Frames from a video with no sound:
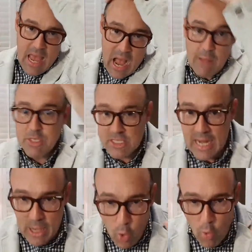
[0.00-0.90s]
I'm just
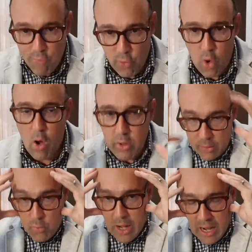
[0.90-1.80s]
saying overall,
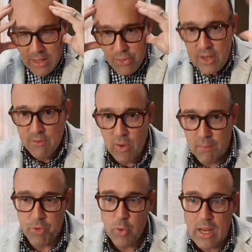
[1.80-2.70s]
when I think of what
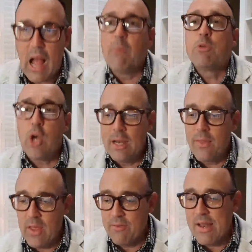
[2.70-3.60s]
I'm doing, I'm trying to
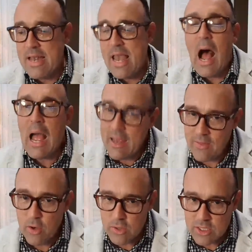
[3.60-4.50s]
think of it not in
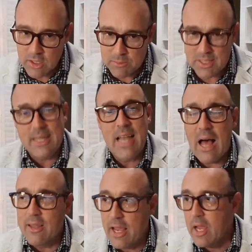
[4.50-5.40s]
those terms,
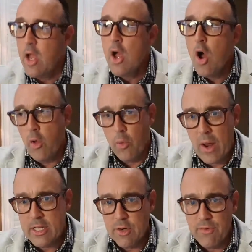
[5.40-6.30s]
not like, oh, the
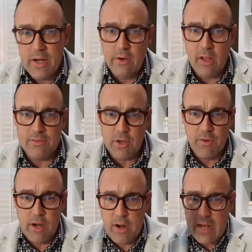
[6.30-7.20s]
right's over here and the left's over
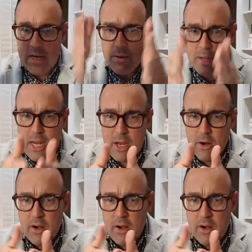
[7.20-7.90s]
here and I need to be here.